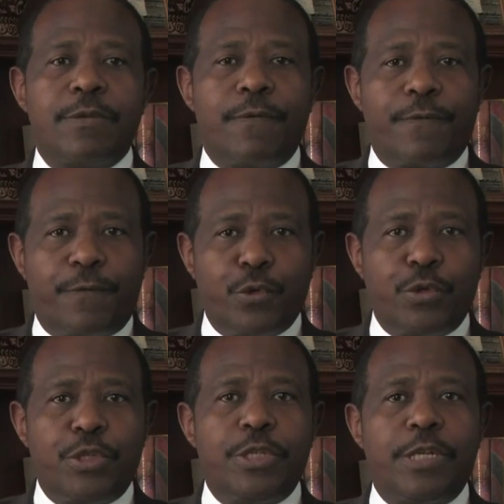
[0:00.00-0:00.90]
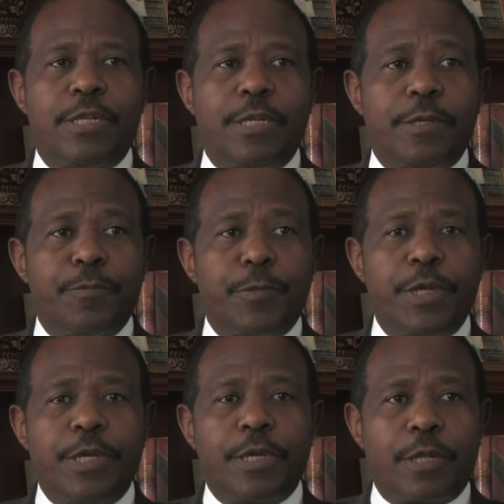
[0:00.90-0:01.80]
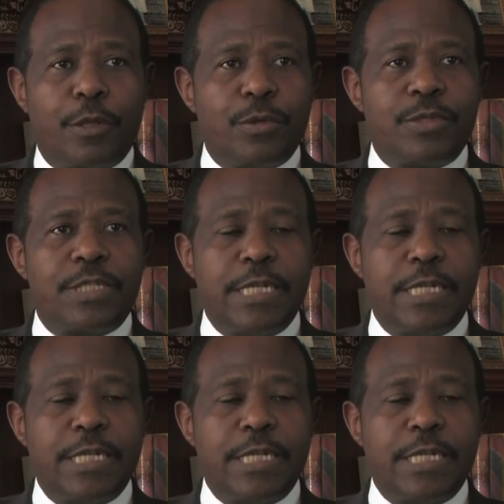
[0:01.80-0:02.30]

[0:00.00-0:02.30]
food and clothes